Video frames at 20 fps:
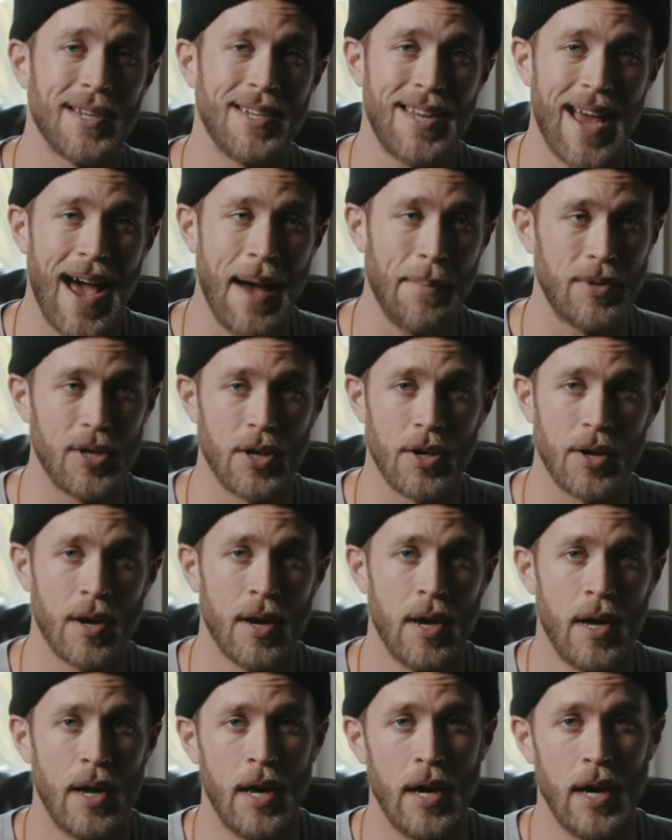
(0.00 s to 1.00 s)
adapter
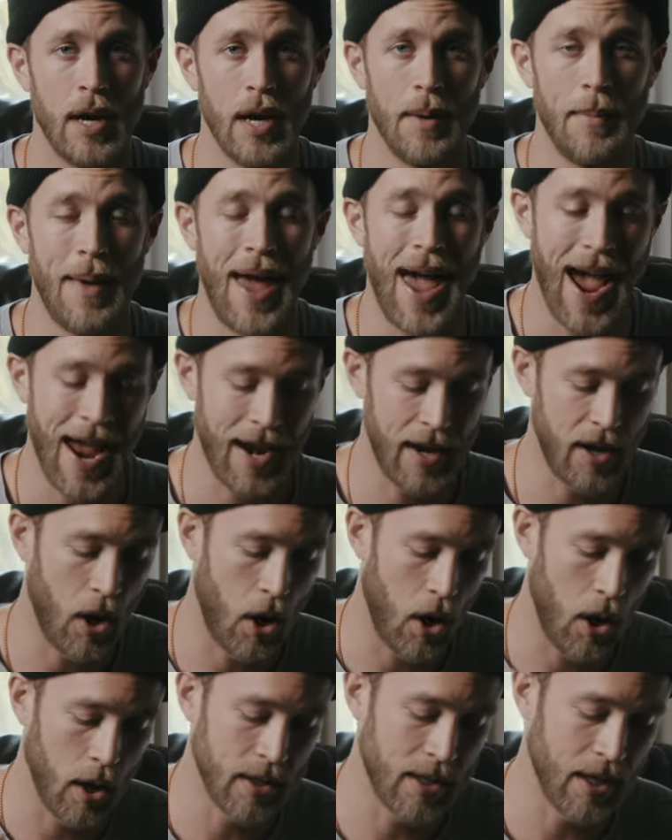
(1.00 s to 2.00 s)
um, added
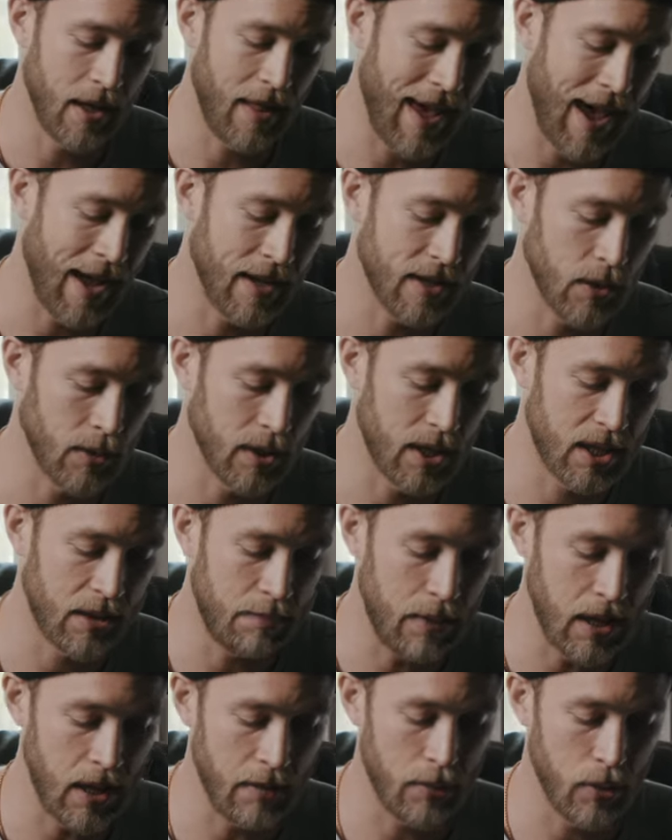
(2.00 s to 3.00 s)
onto that, so it's
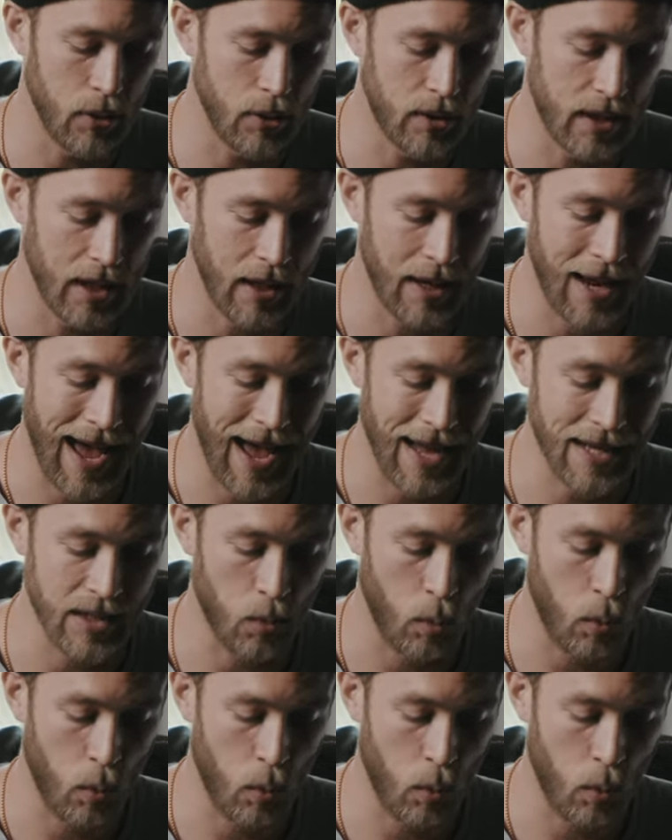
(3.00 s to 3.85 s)
speed boosted as